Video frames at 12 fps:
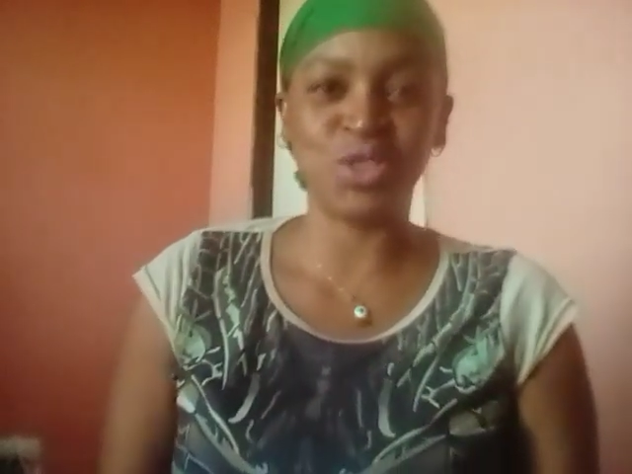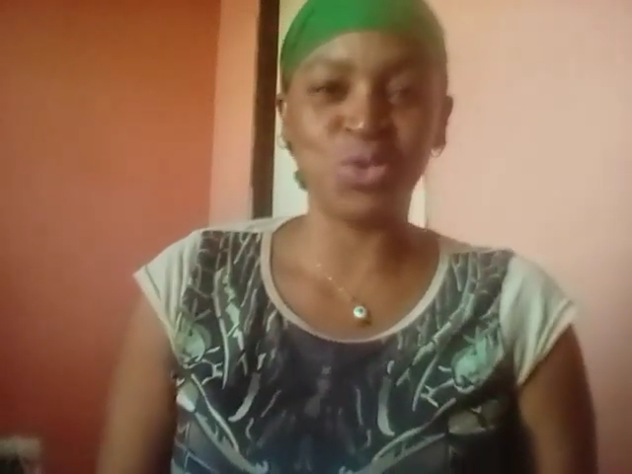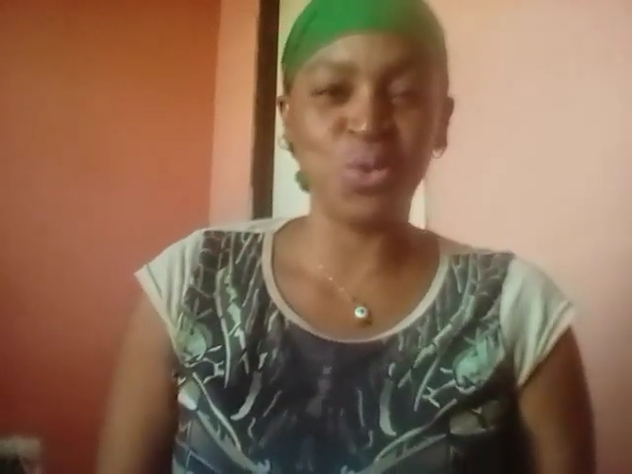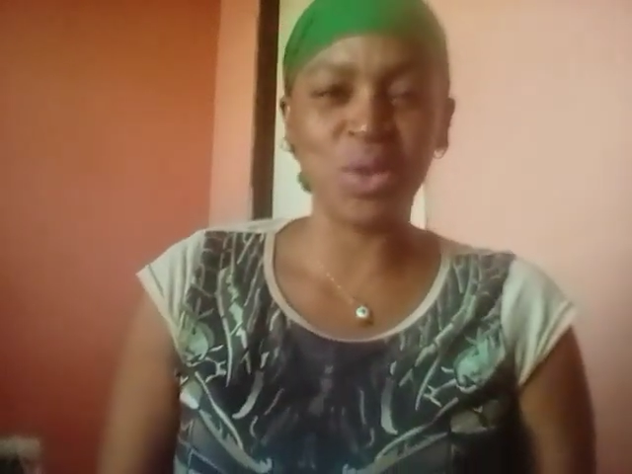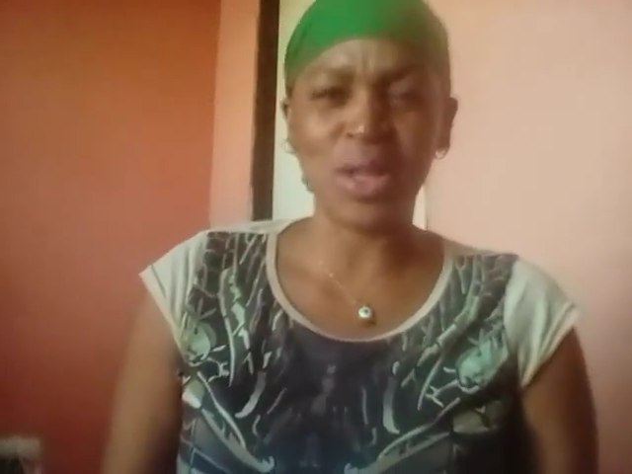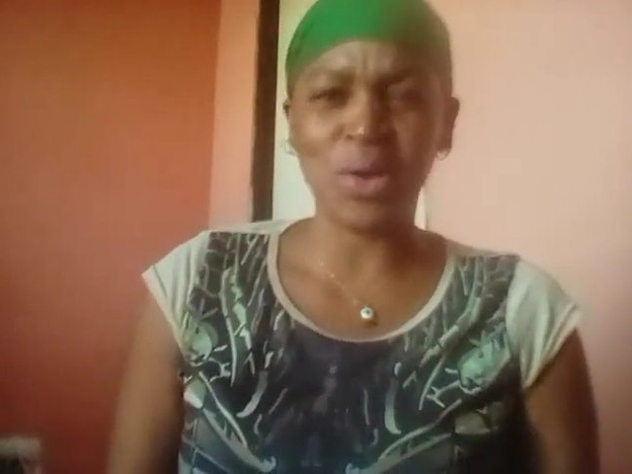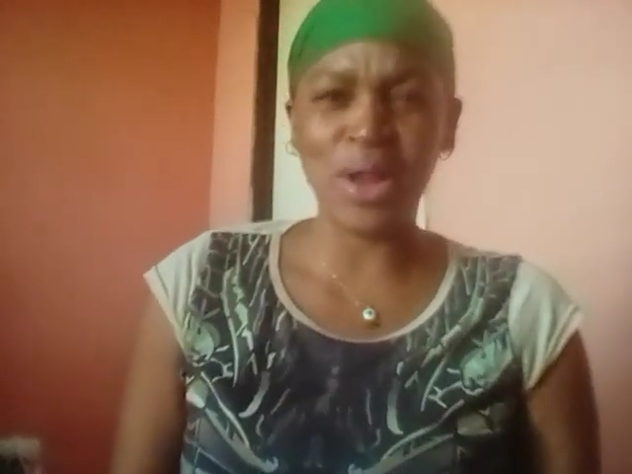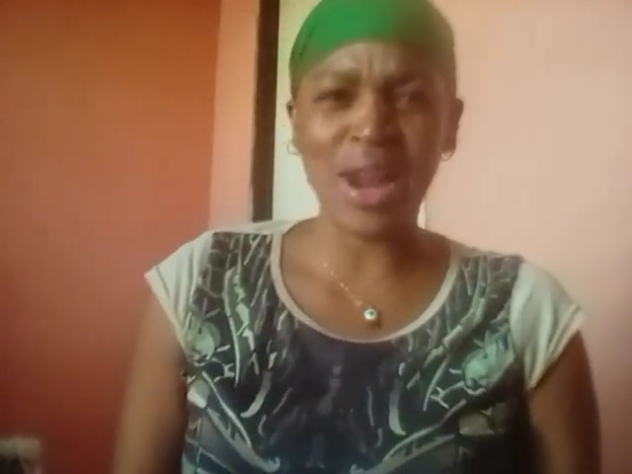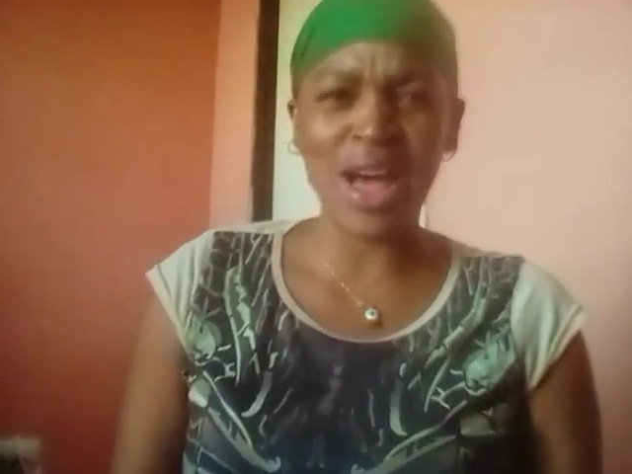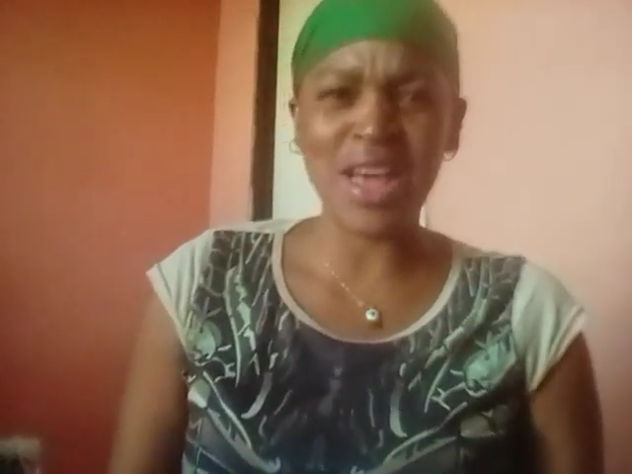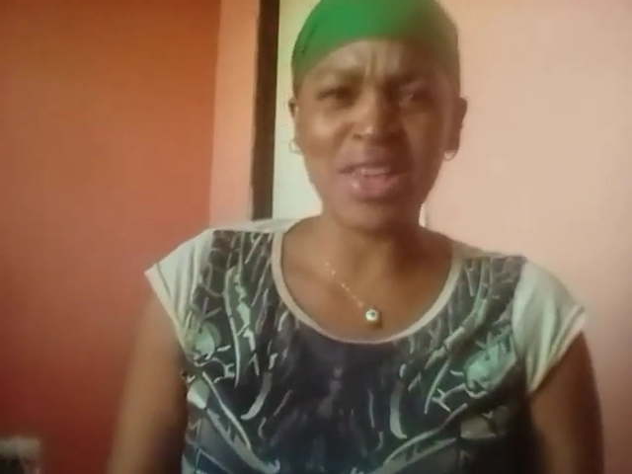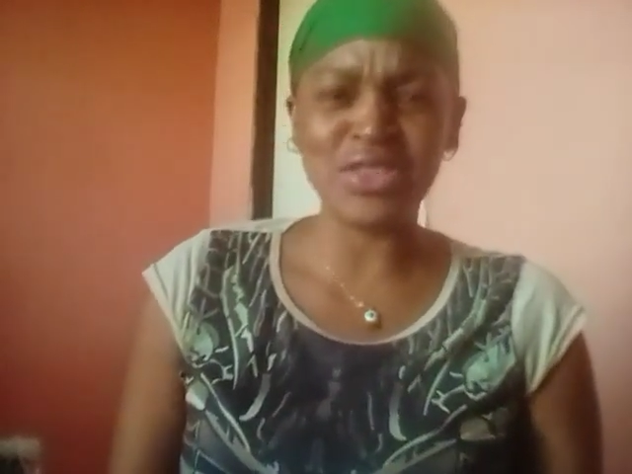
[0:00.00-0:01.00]
to do with our
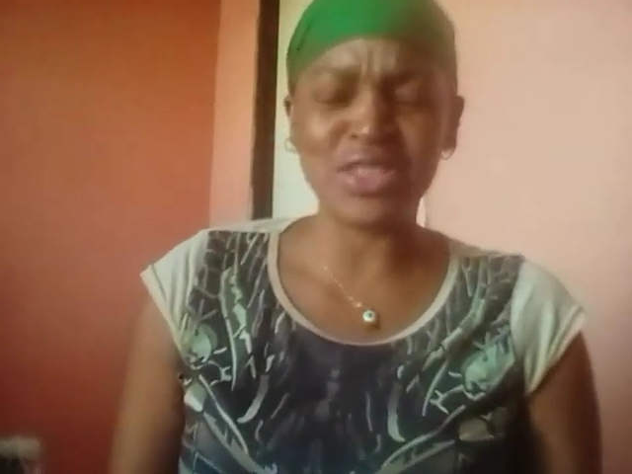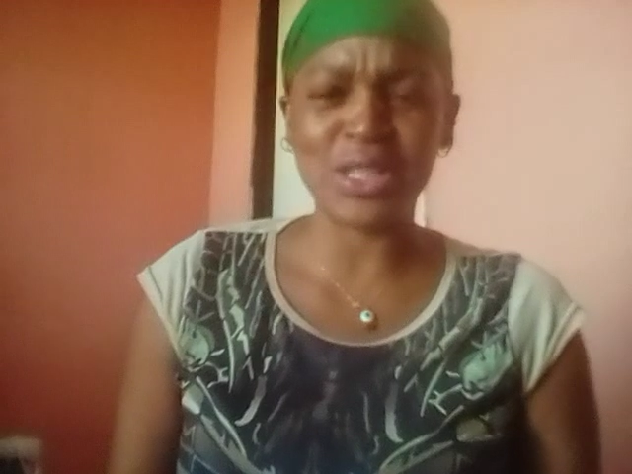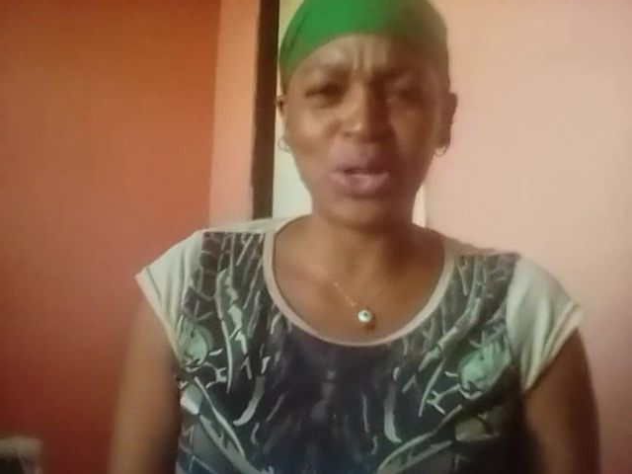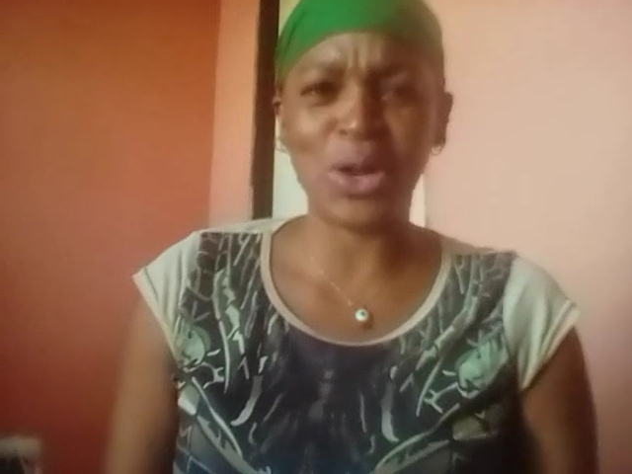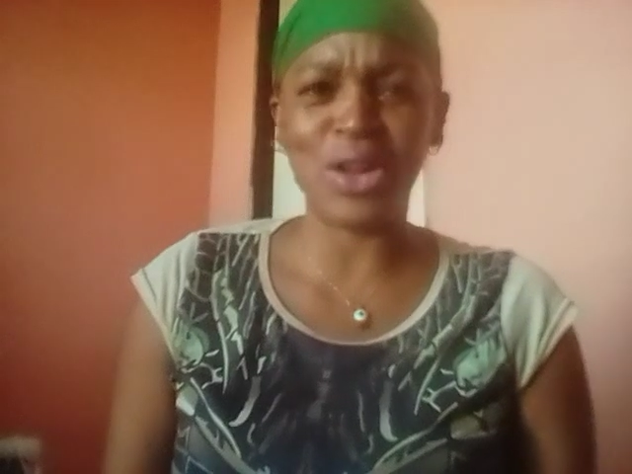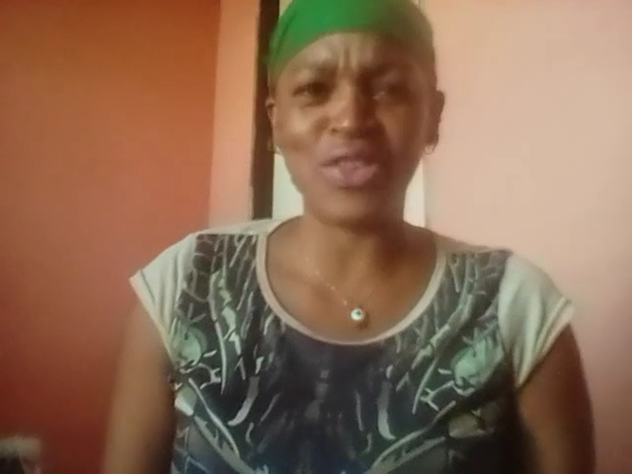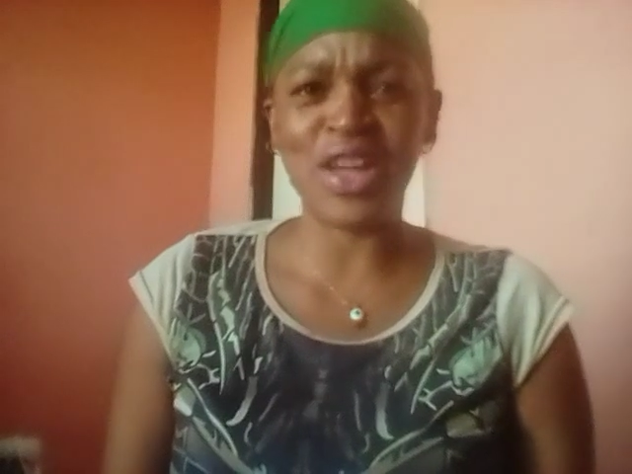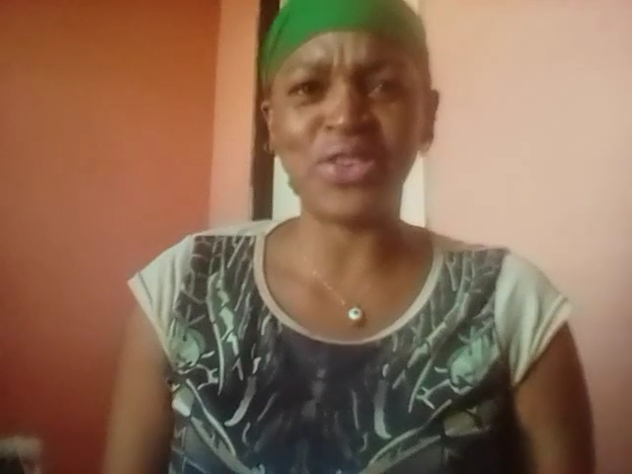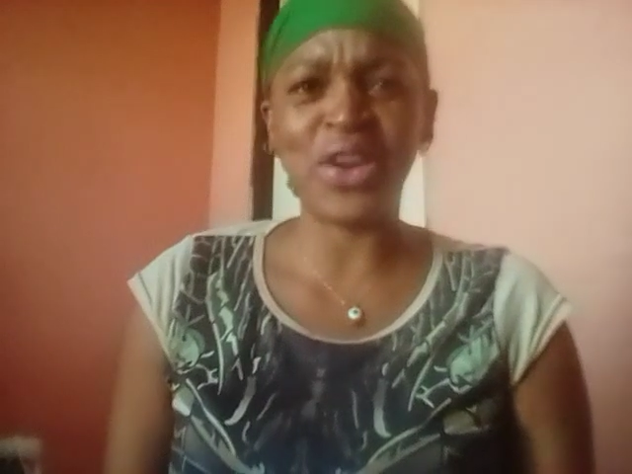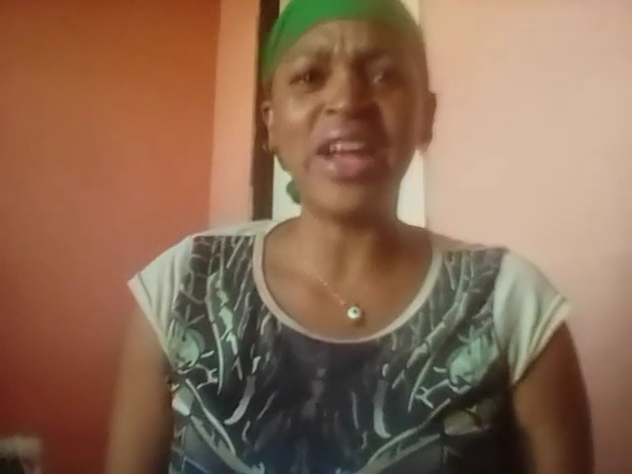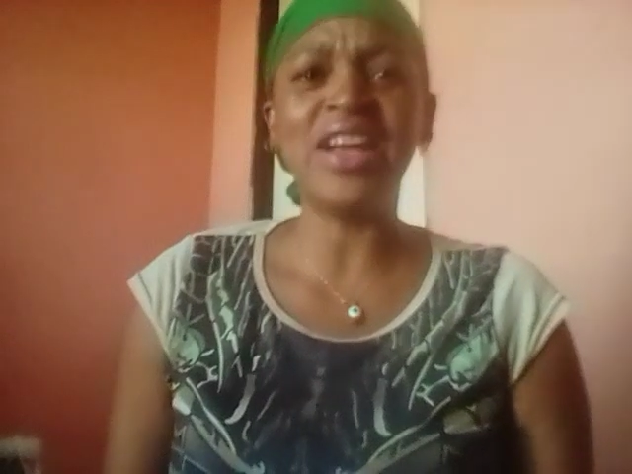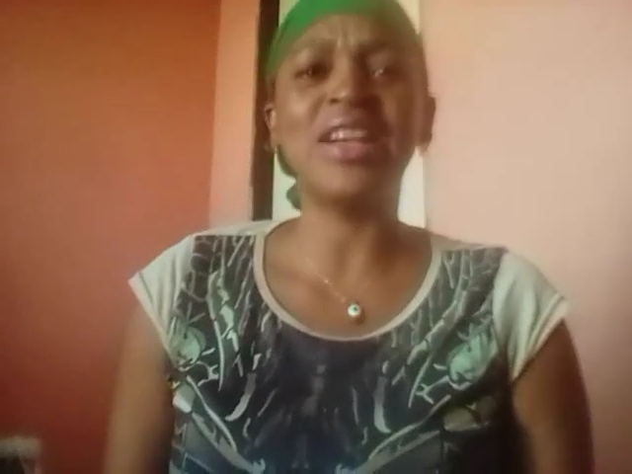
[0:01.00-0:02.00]
lives and all of that,
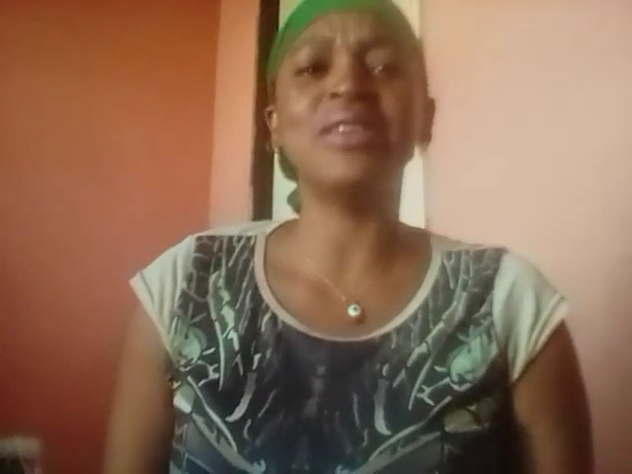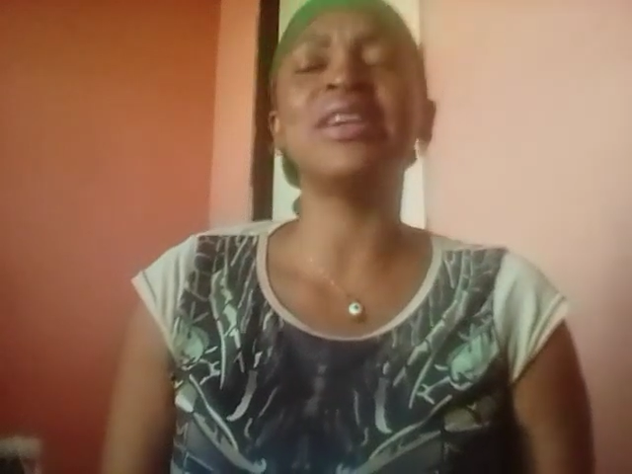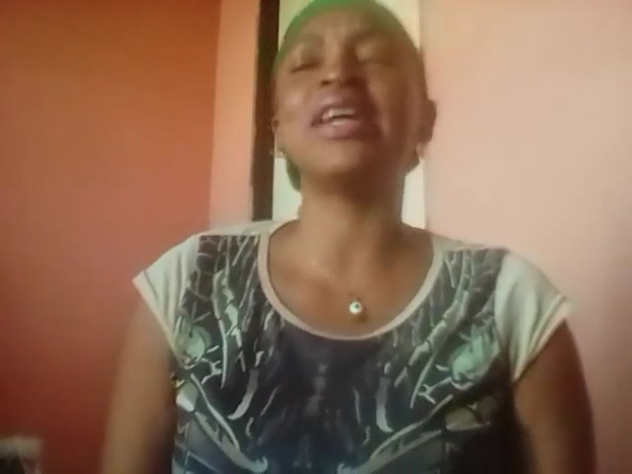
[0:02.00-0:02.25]
right?